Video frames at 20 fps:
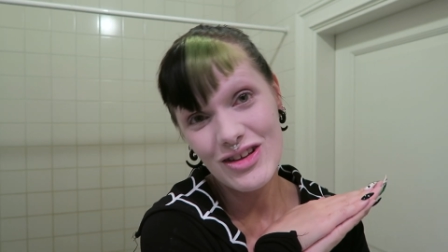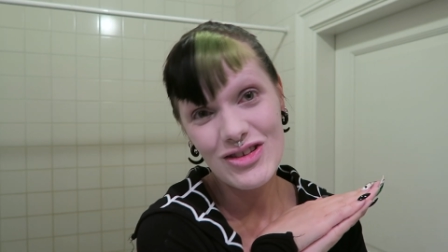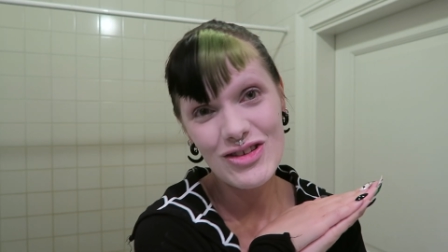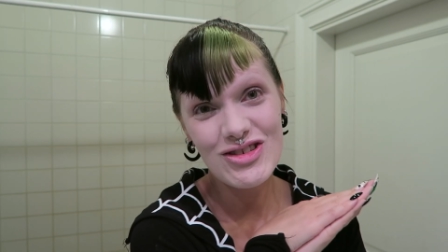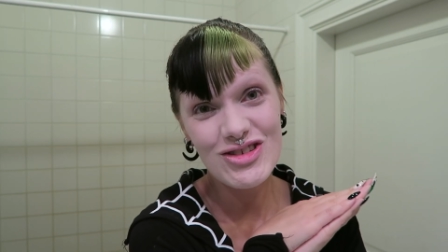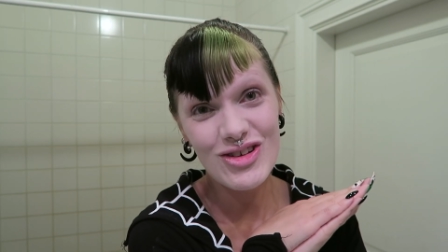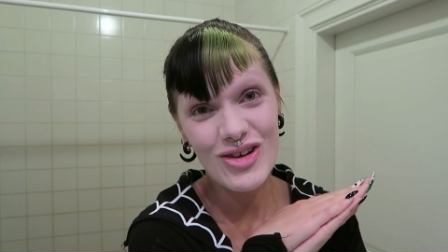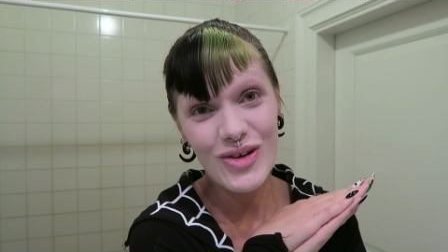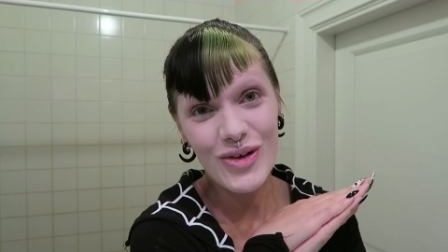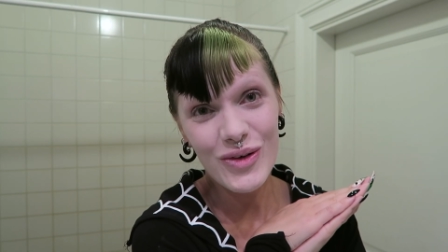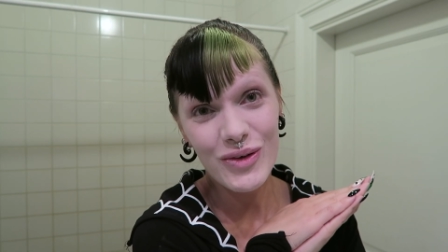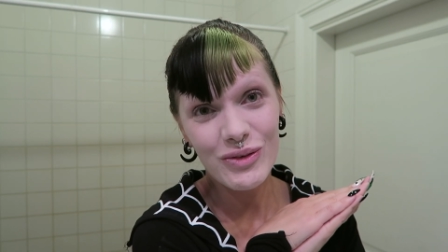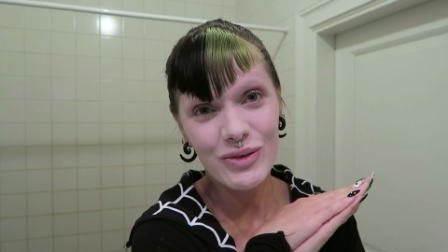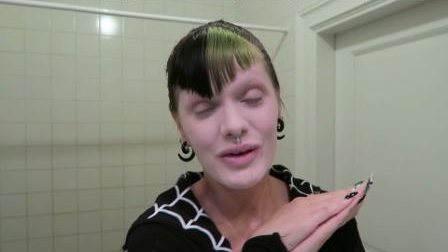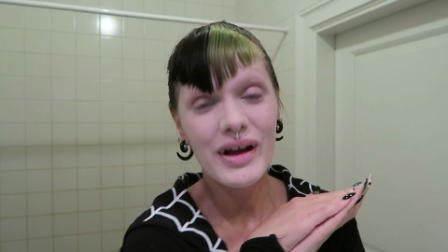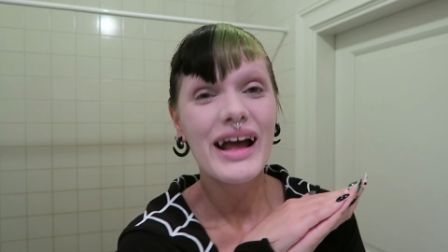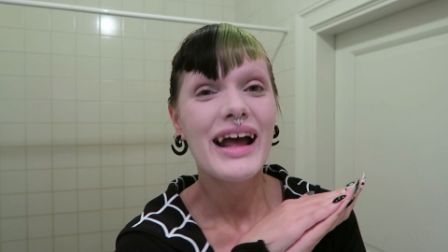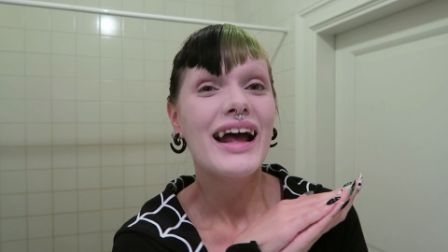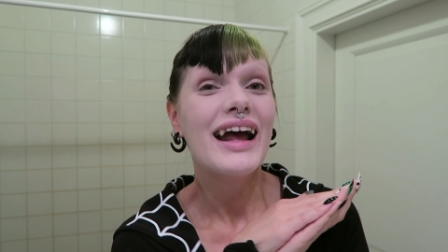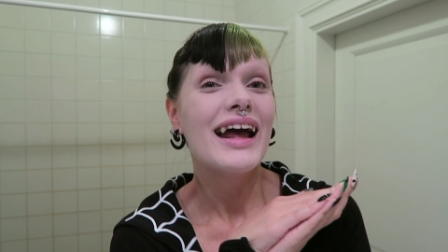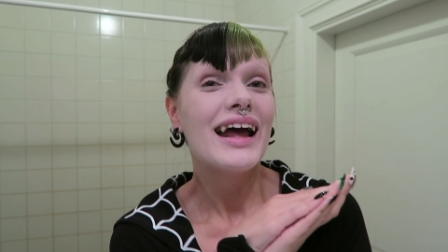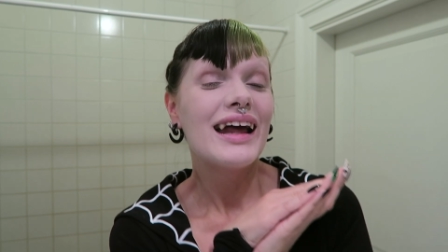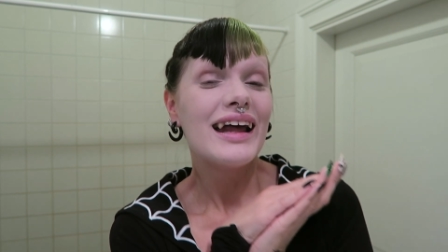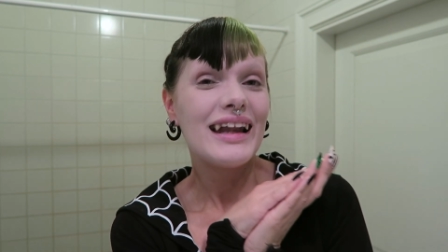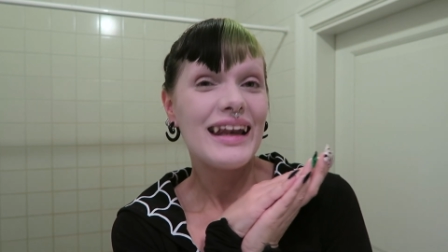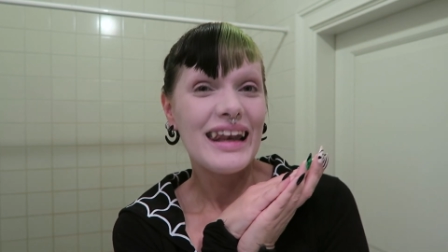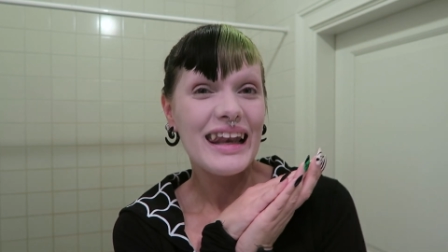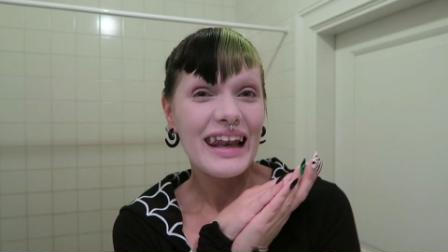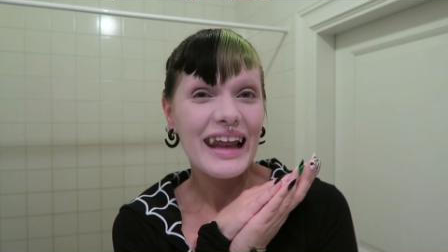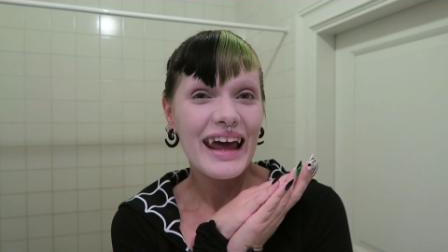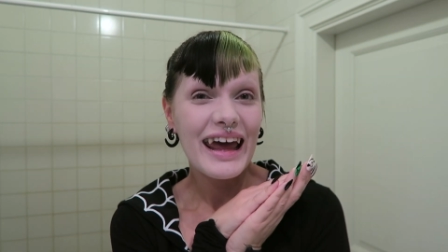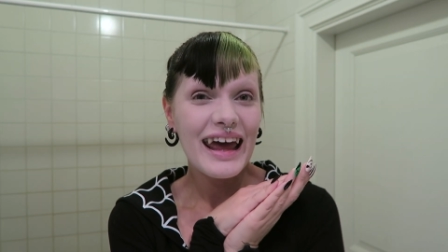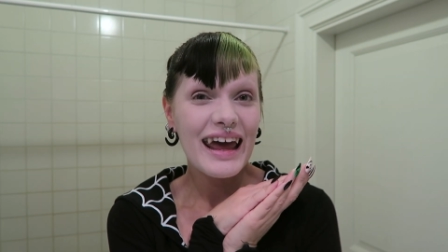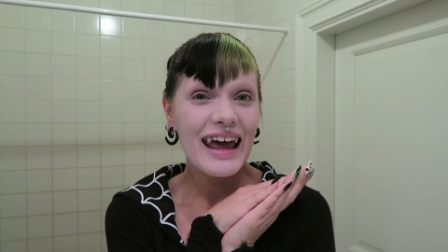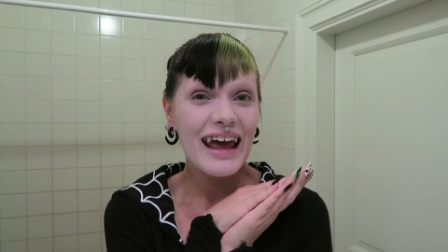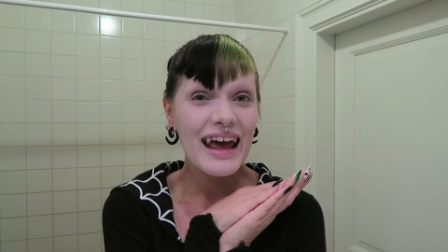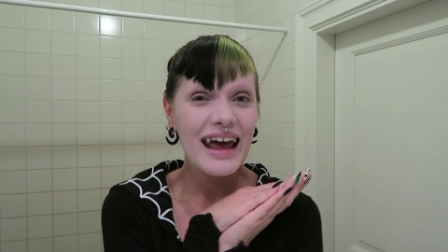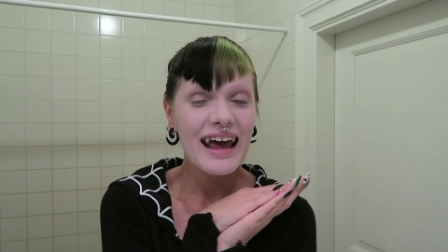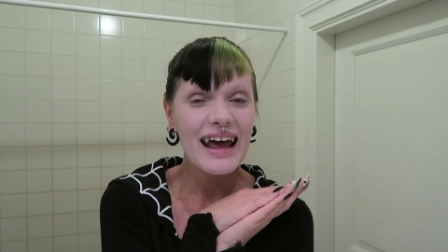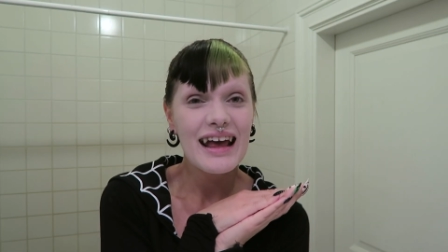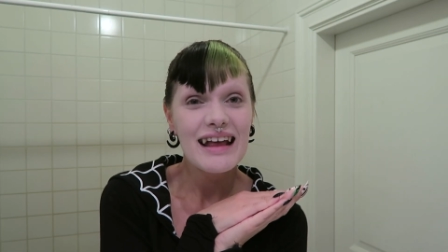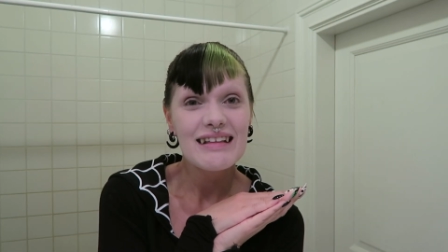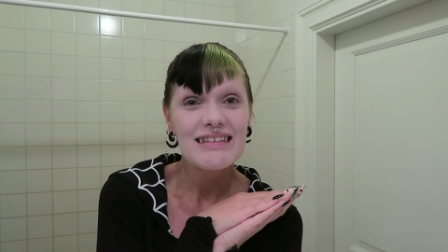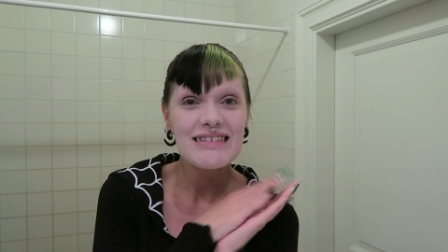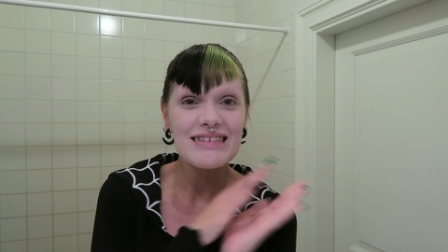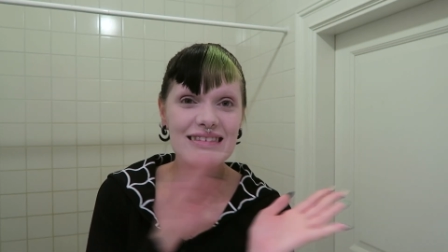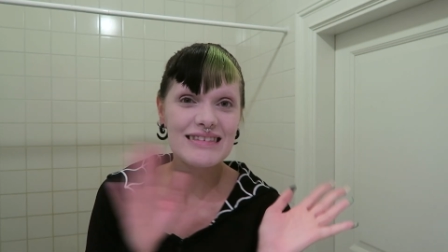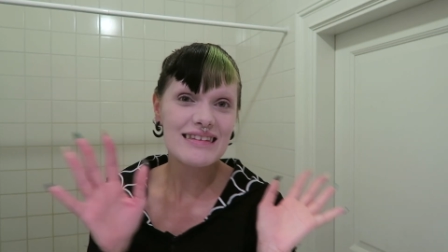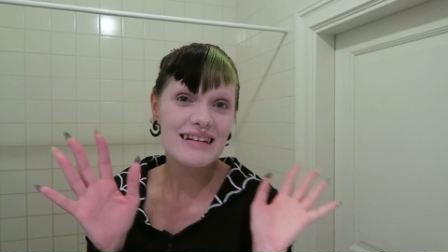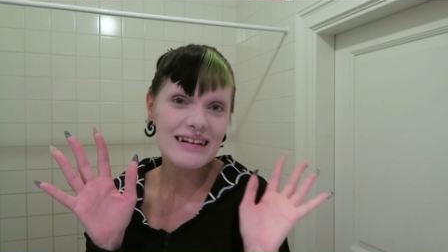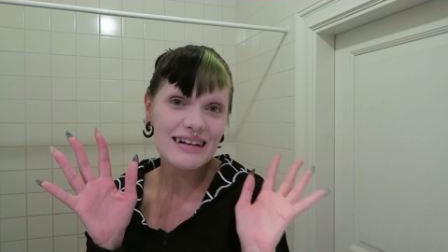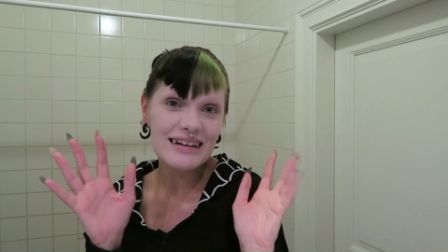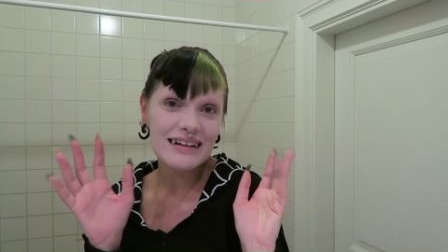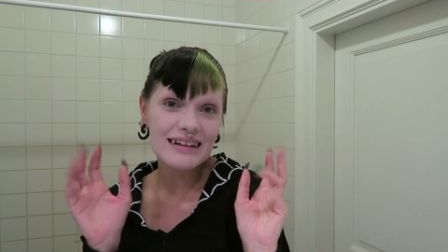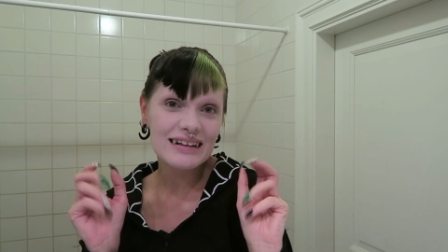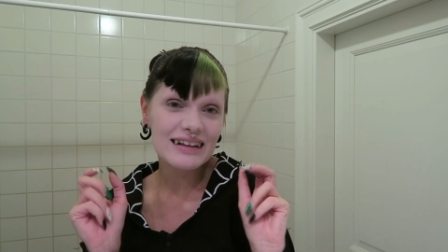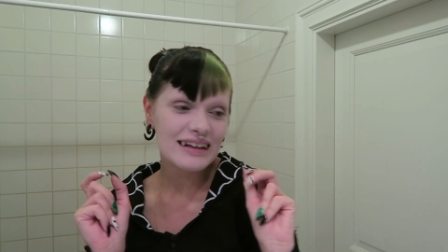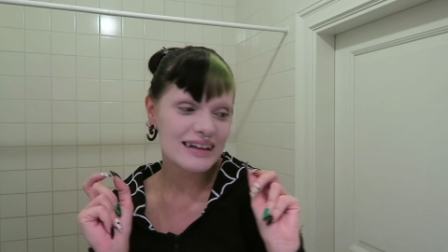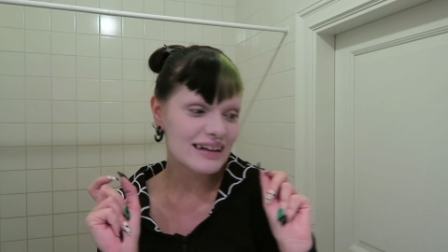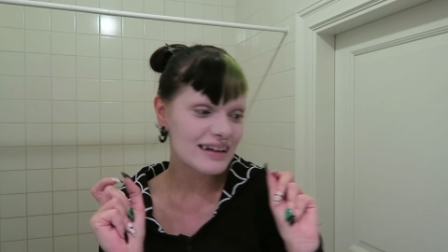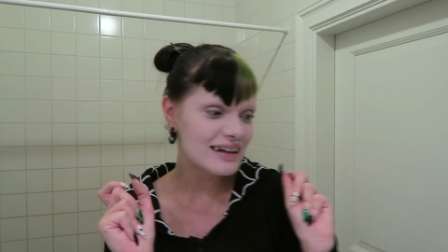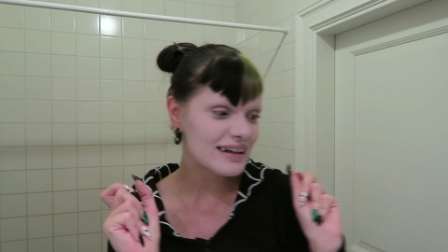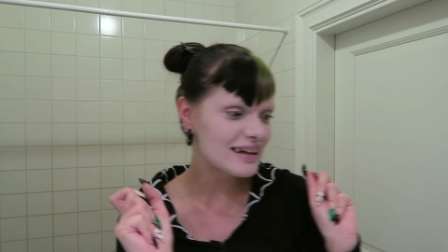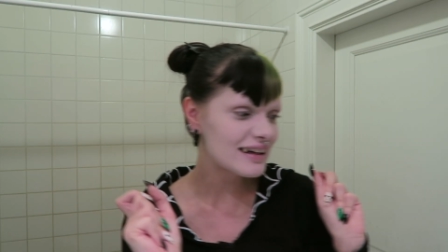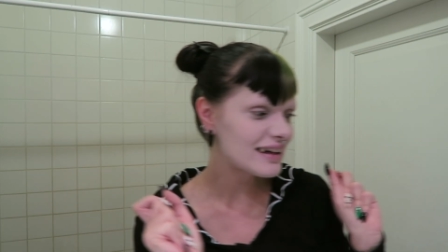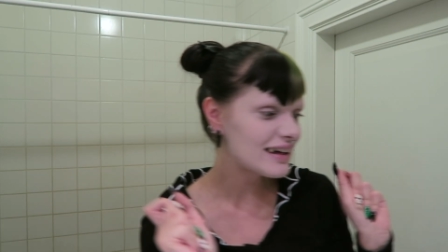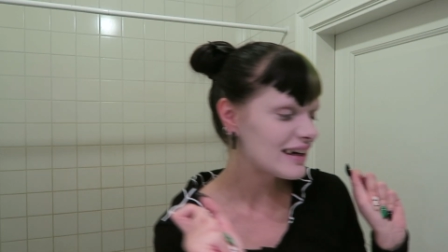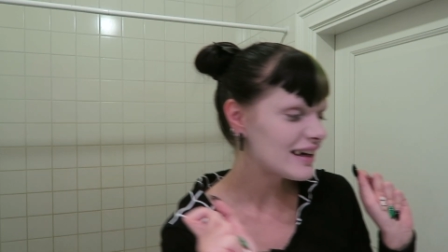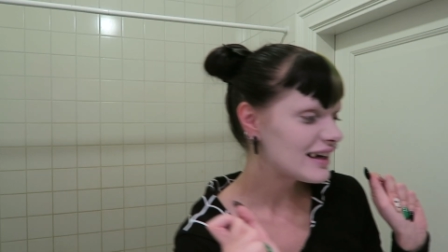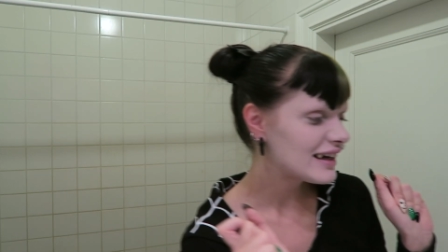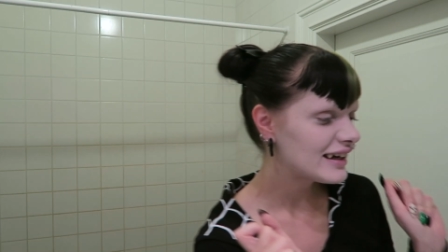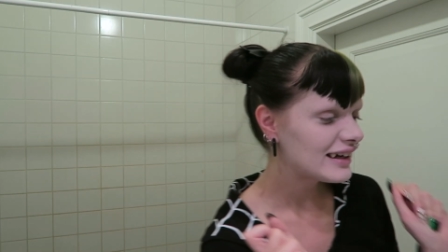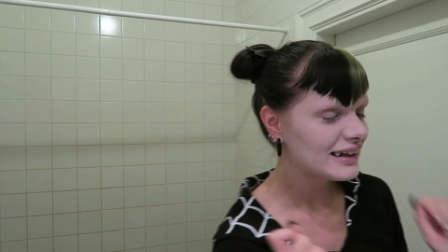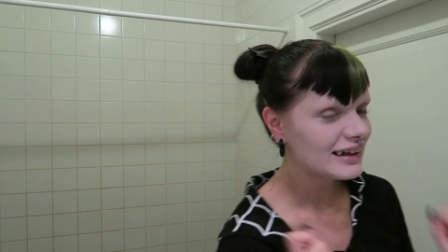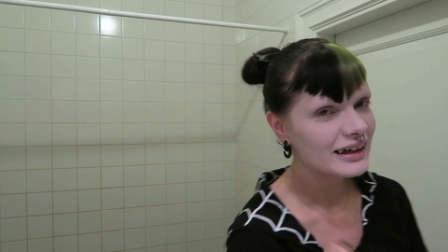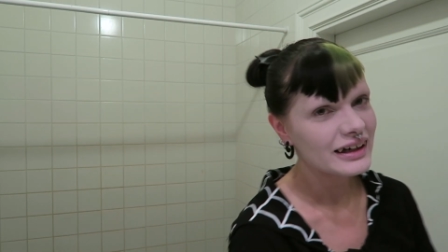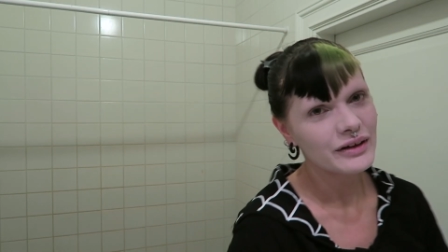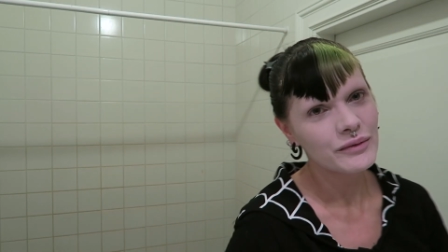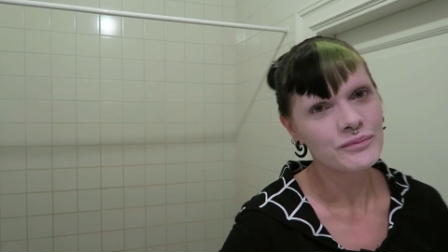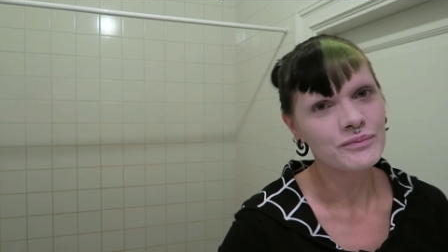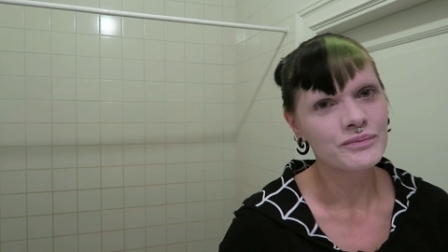So let's starting.